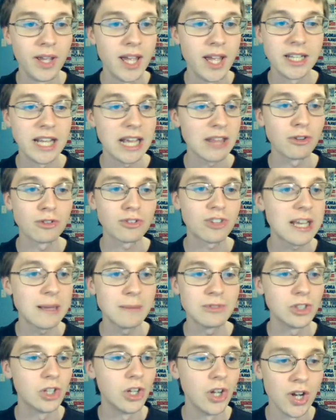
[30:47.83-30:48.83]
Neither
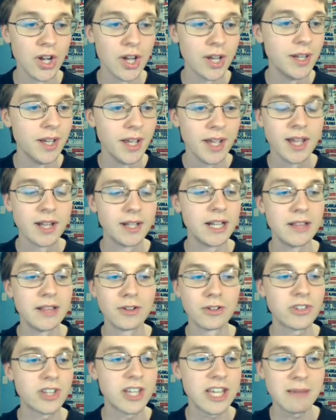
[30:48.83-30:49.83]
team's good.
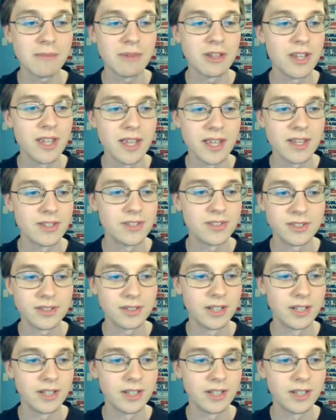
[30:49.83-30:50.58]
Neither team is,